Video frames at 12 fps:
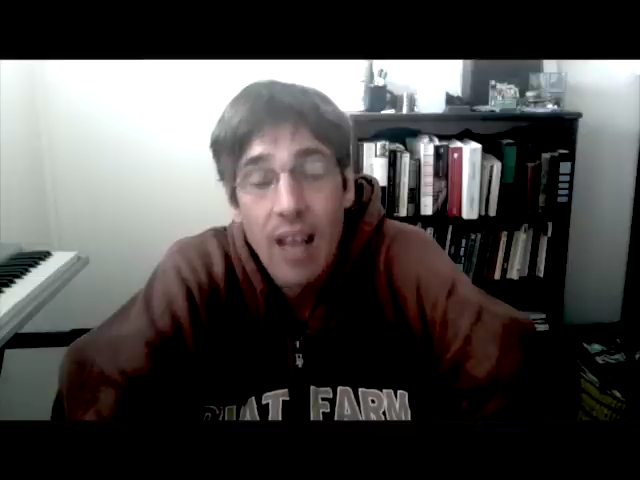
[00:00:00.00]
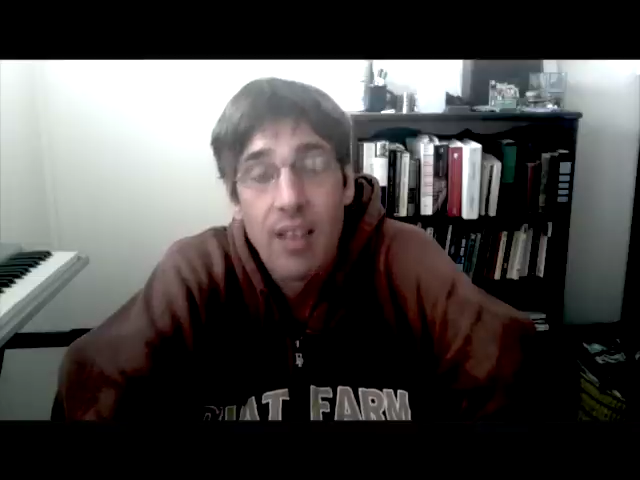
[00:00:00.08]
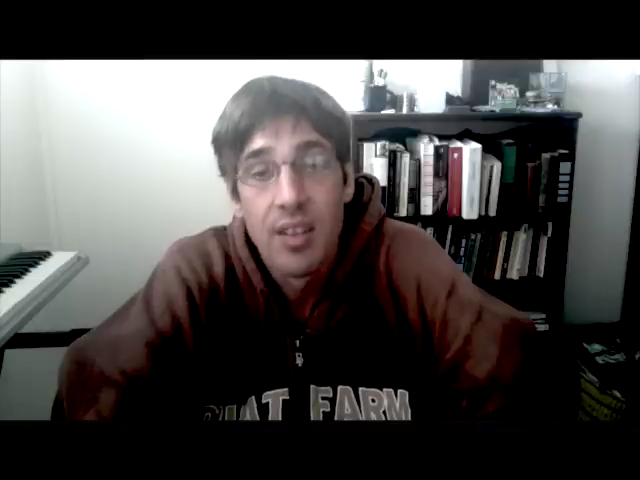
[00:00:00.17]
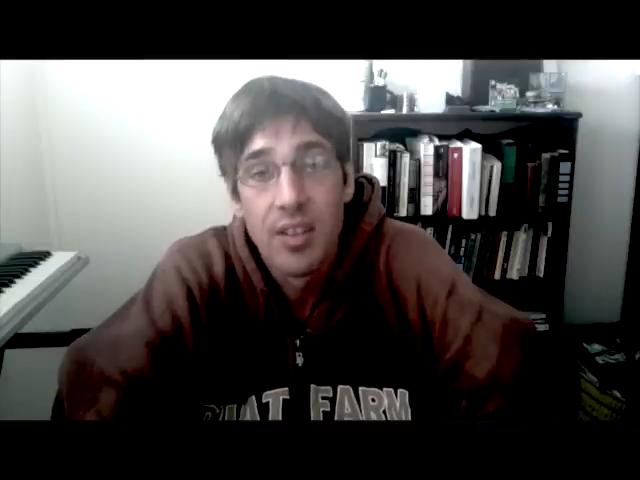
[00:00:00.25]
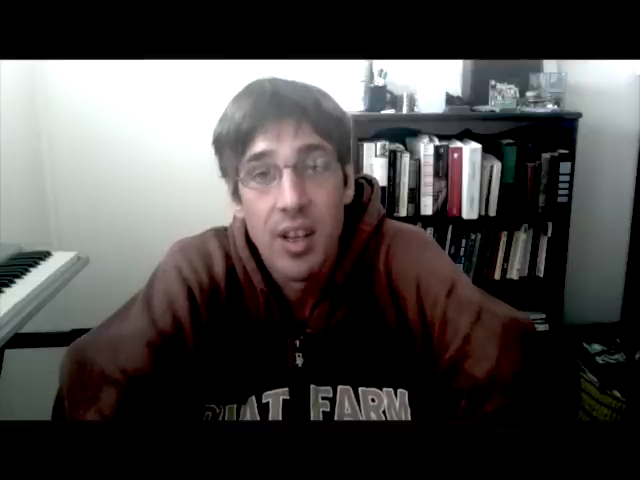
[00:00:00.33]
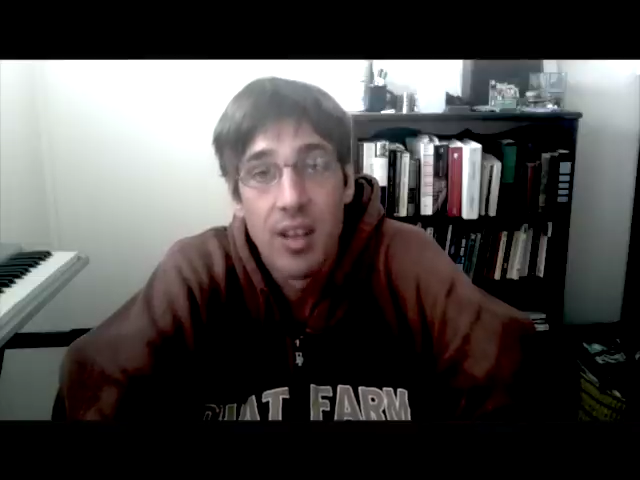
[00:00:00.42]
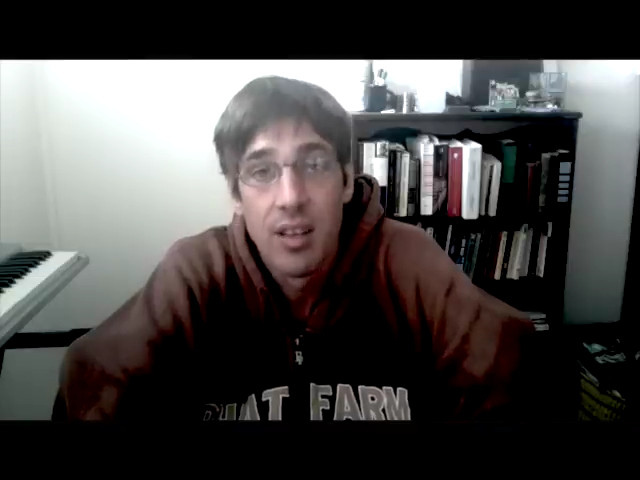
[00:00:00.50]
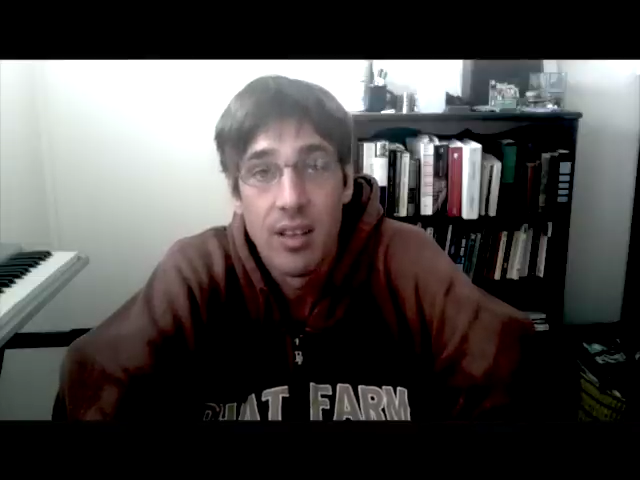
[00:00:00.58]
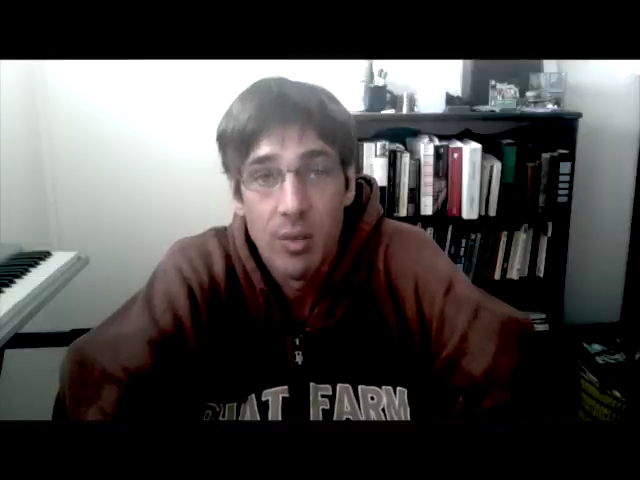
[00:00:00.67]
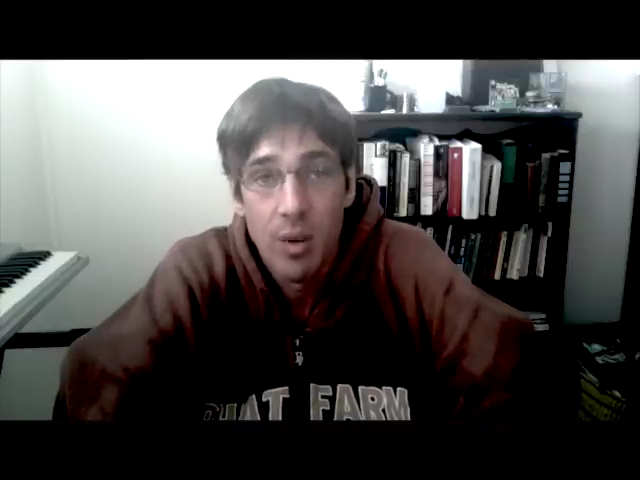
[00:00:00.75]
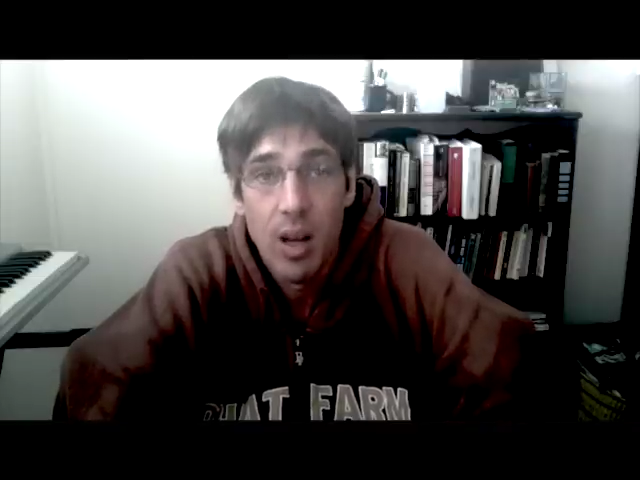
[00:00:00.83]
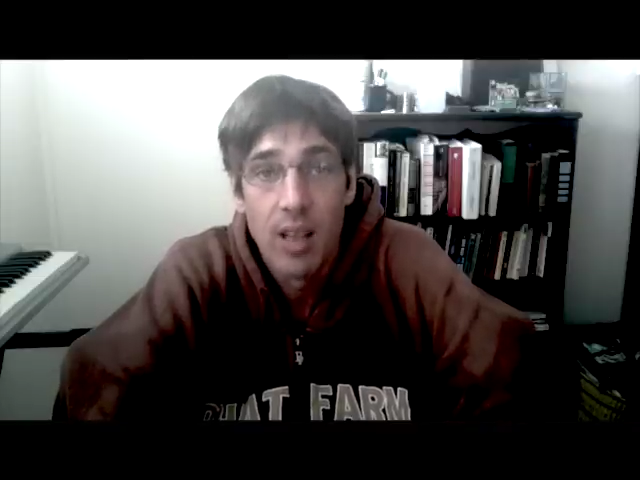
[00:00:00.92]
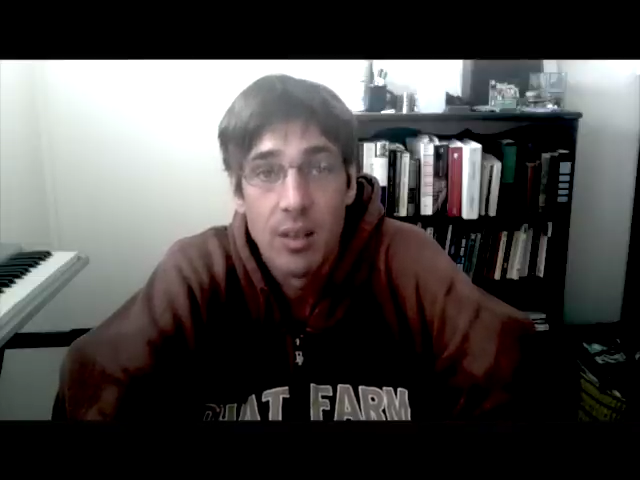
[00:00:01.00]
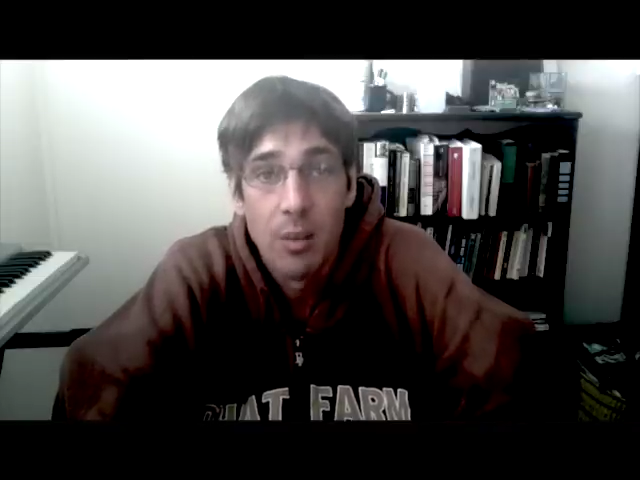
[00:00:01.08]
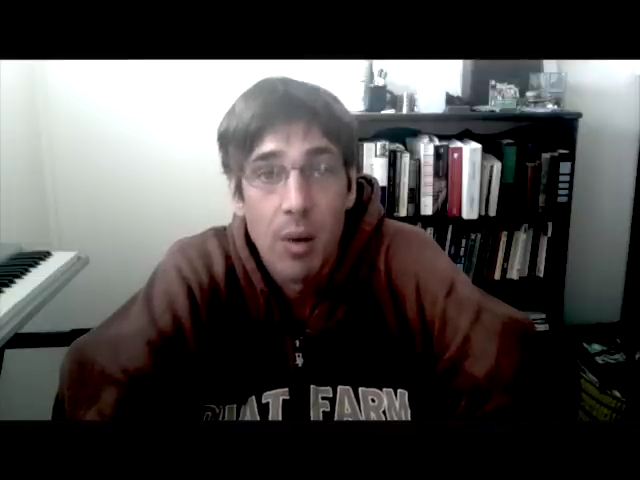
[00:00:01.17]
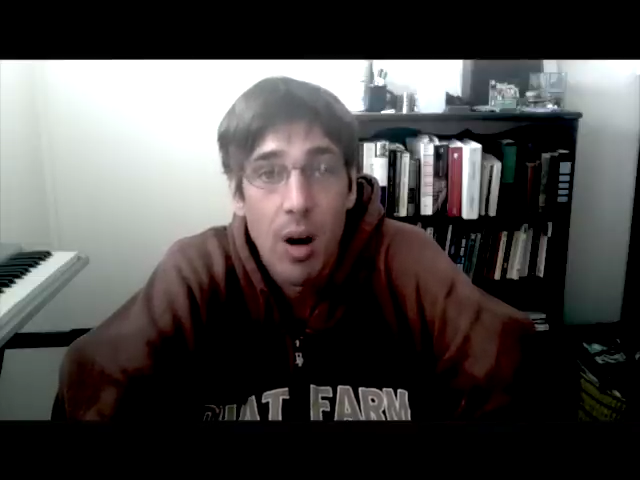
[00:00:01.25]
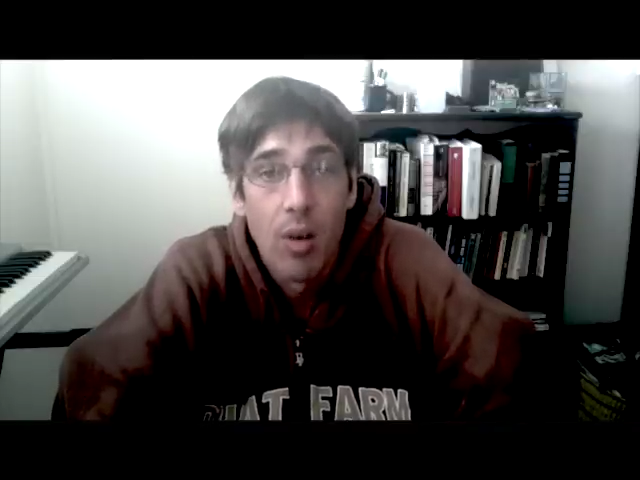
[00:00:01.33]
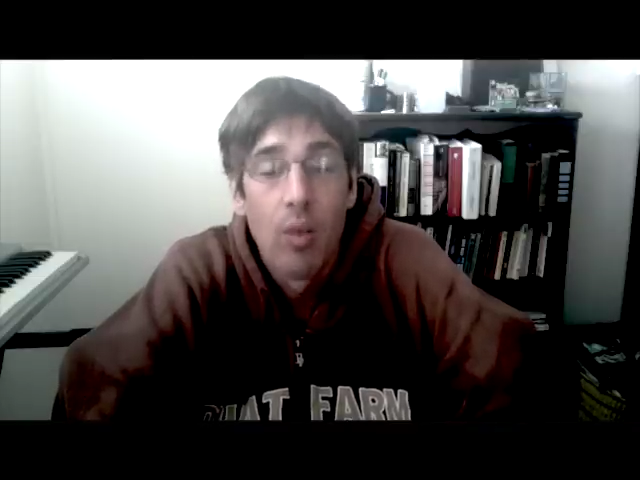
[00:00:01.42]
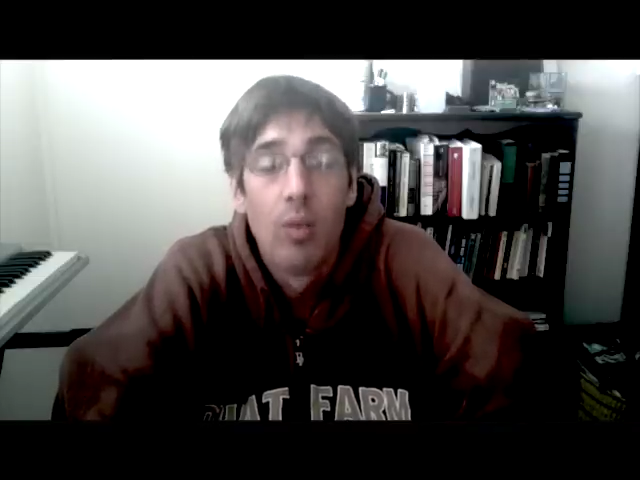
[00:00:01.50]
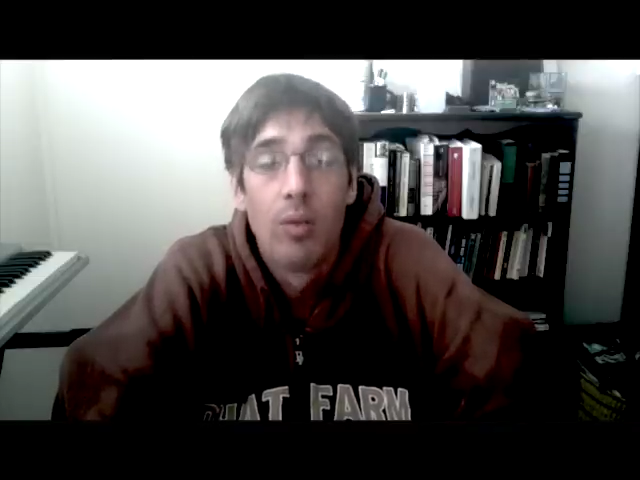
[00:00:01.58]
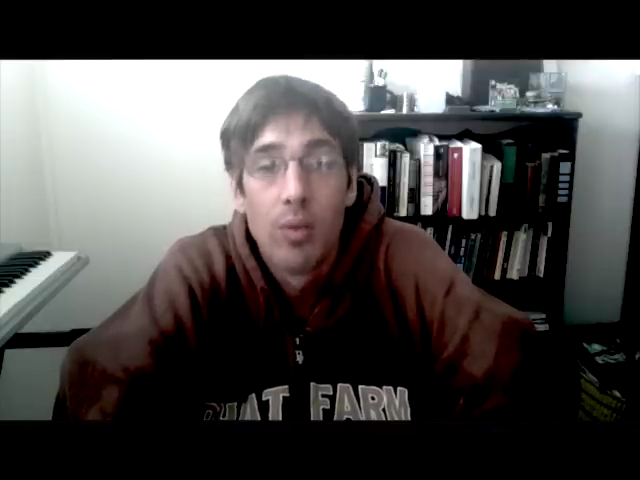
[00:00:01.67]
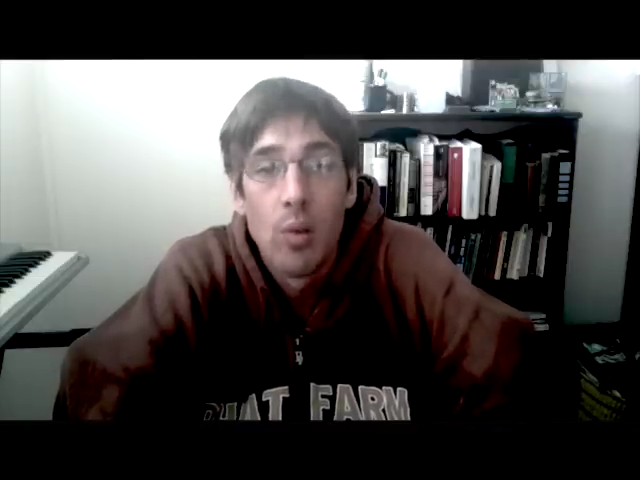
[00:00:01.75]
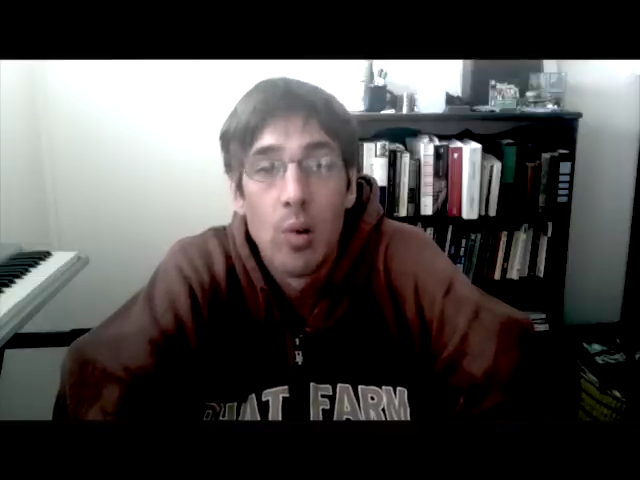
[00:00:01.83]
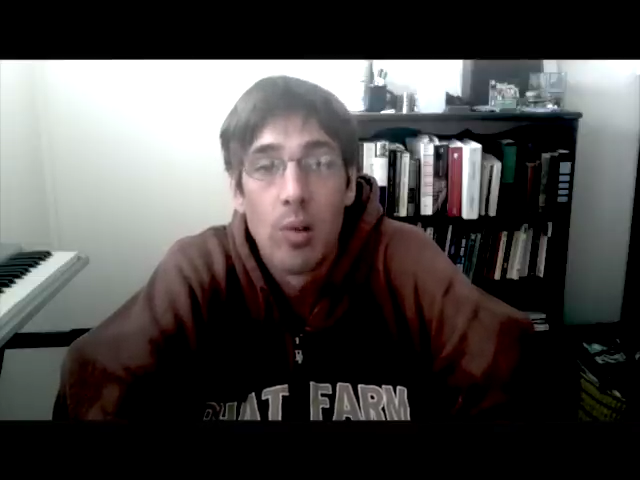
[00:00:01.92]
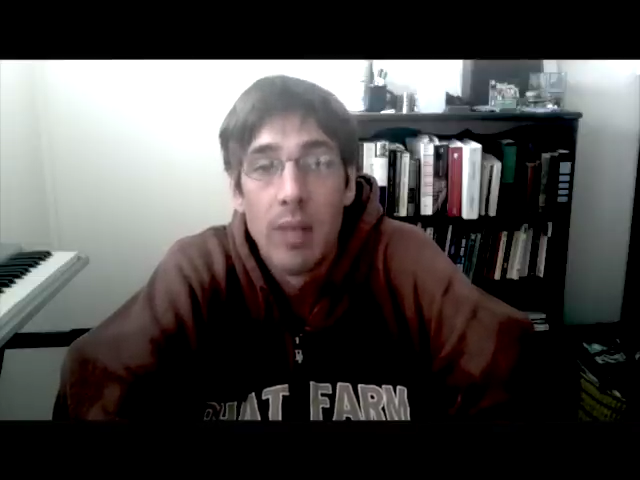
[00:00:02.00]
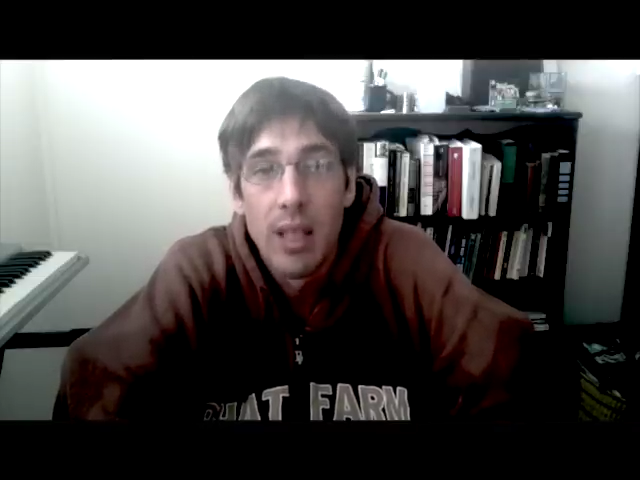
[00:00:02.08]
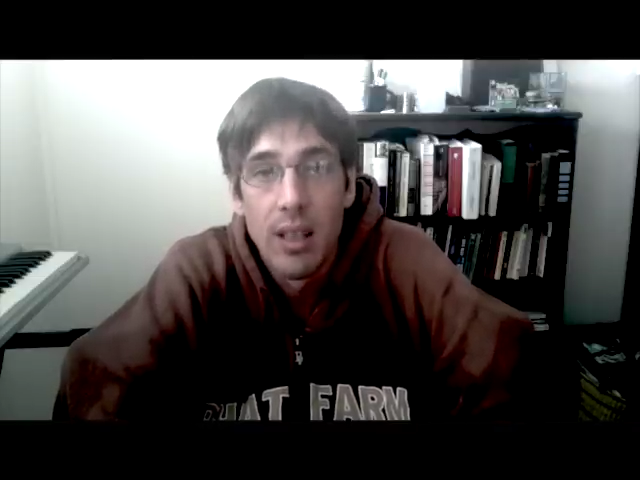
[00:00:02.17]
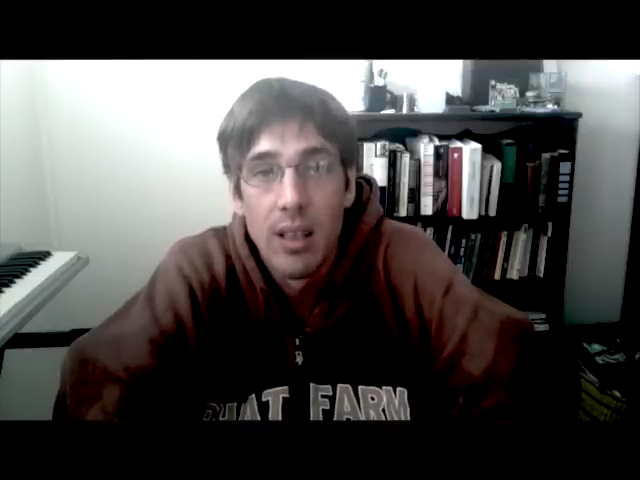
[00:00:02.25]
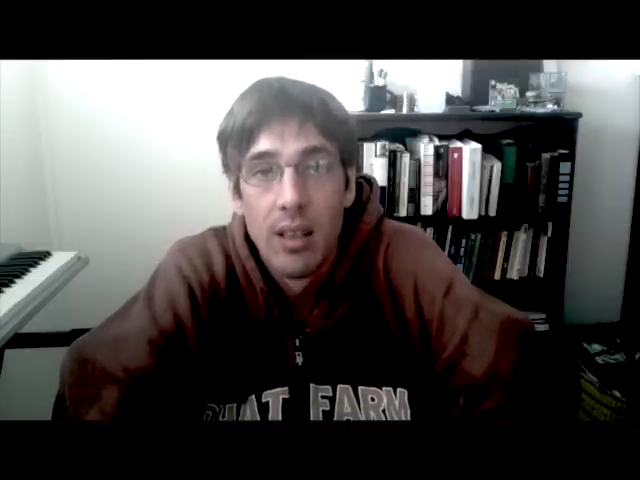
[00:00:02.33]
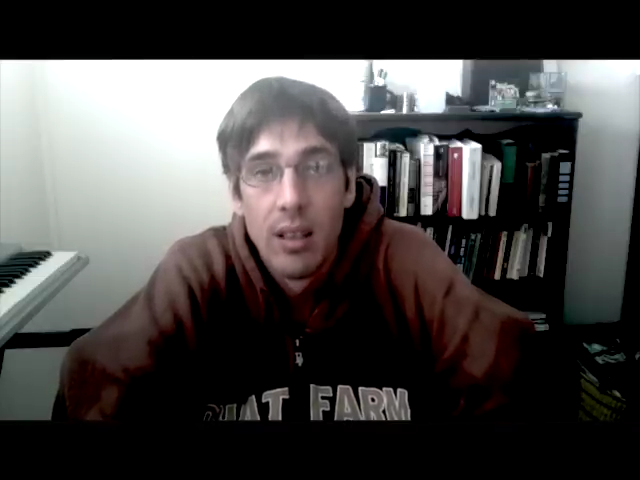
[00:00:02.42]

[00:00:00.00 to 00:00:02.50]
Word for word: the sun doesn't rise tomorrow for me.